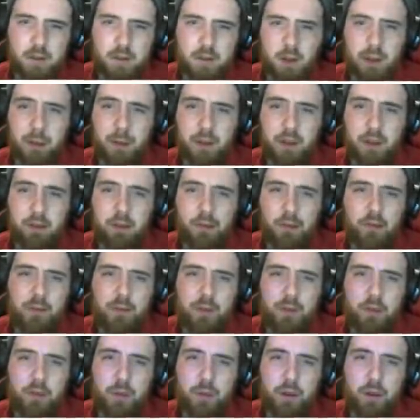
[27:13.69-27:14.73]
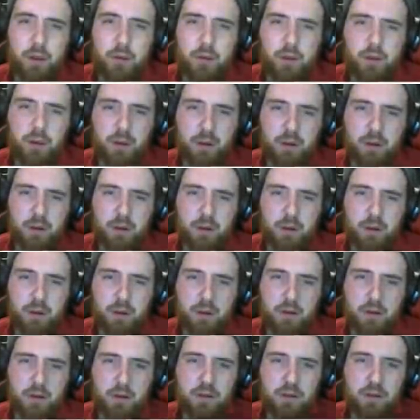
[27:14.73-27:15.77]
And we have been away so long that none
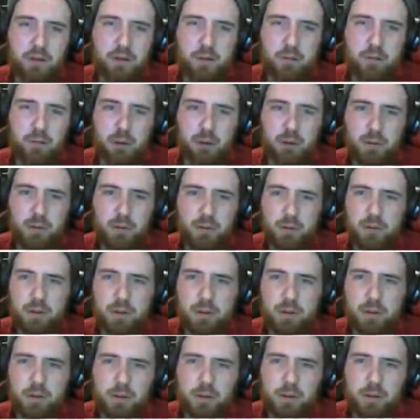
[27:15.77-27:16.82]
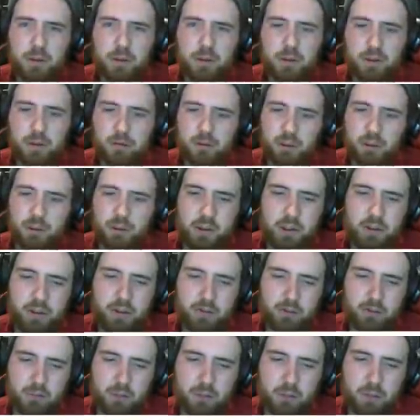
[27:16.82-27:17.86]
of this has grown, which
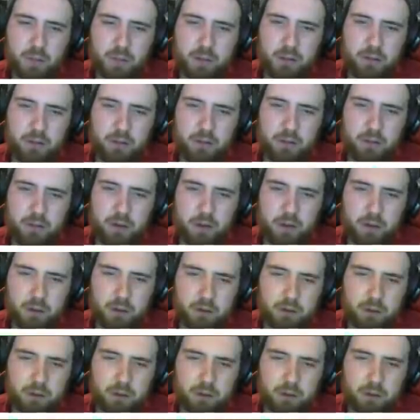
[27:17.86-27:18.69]
isn't much to our